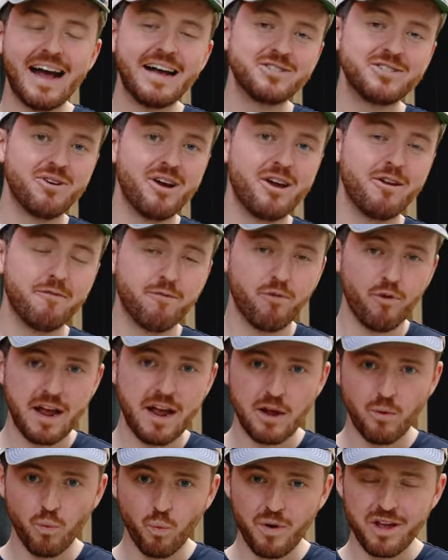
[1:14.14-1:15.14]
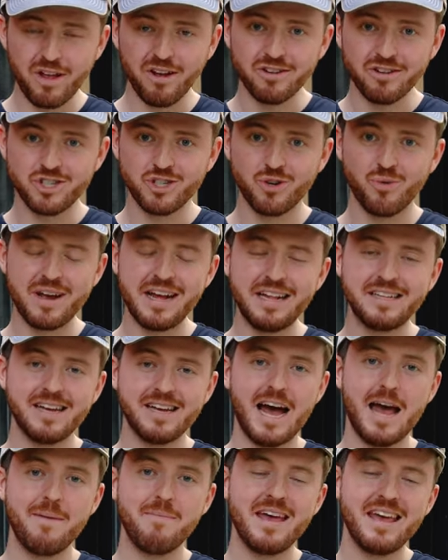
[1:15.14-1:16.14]
guys are in for a real treat.
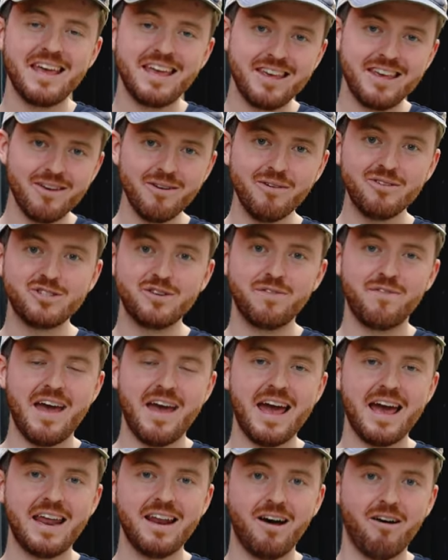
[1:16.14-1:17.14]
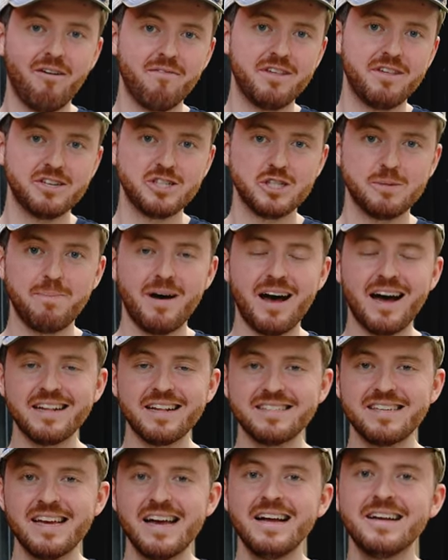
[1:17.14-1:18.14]
I'm a huge fan of this
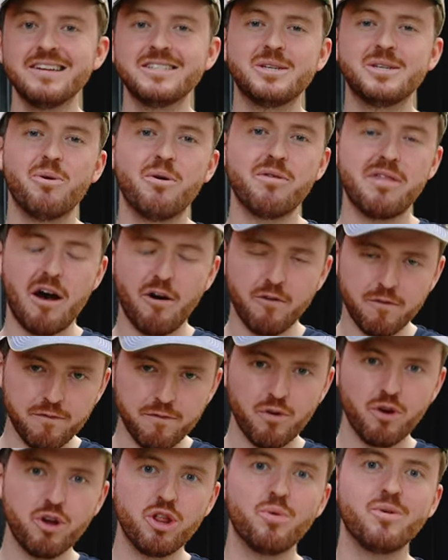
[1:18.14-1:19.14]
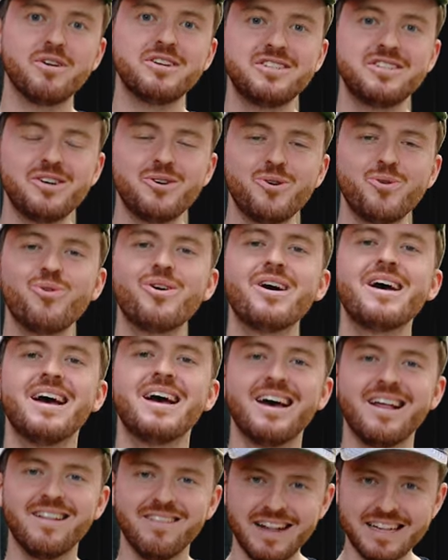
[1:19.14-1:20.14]
spot. So without further ado,
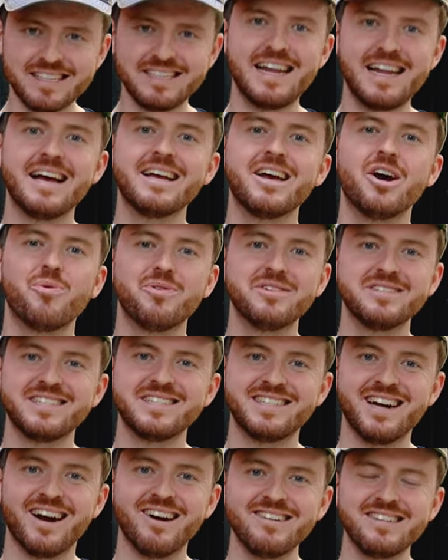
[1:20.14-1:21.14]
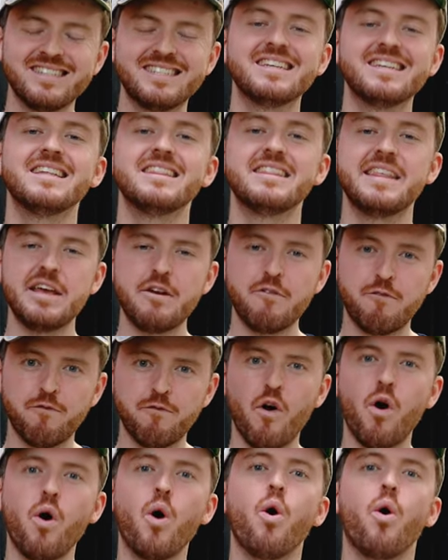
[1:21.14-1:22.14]
let's now go and start the
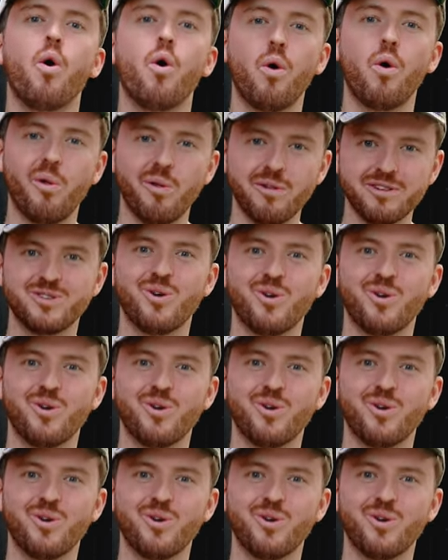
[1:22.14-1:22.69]
full